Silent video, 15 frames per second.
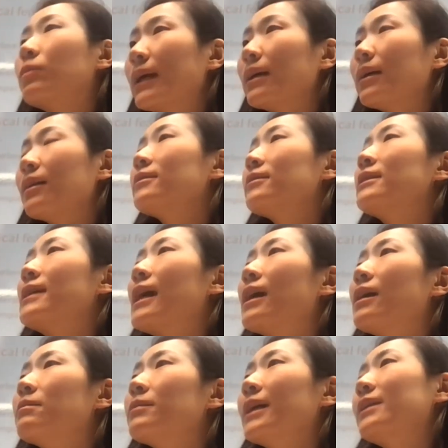way, along the
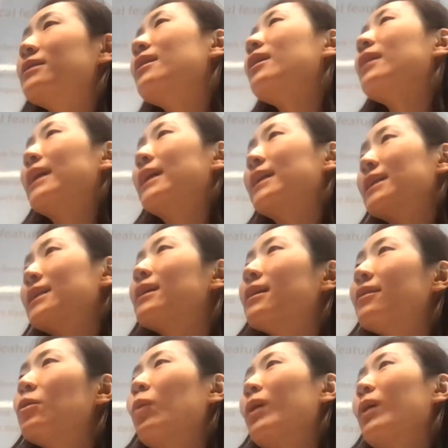time. It's not like
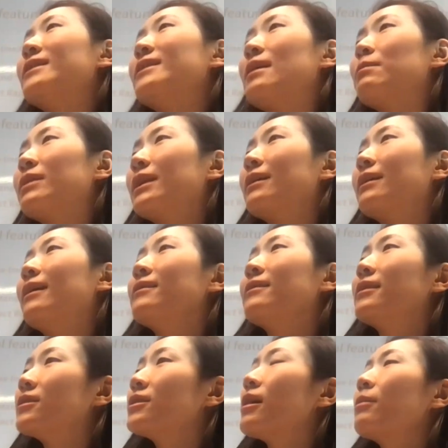one time thing and
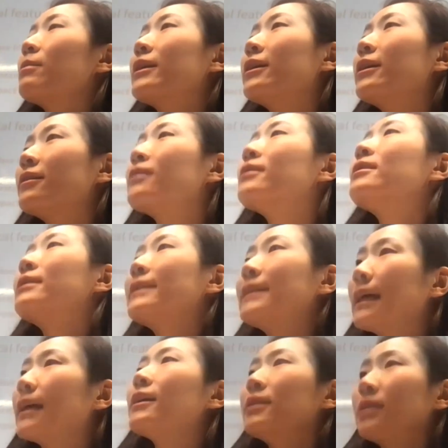then stop there.
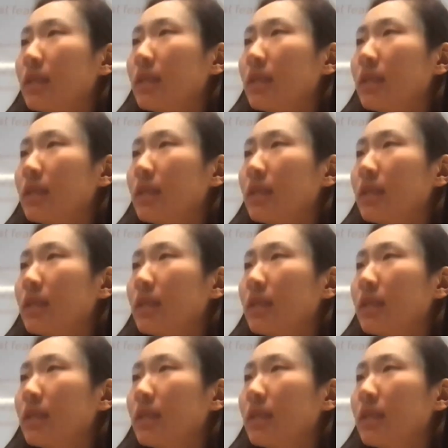Yeah.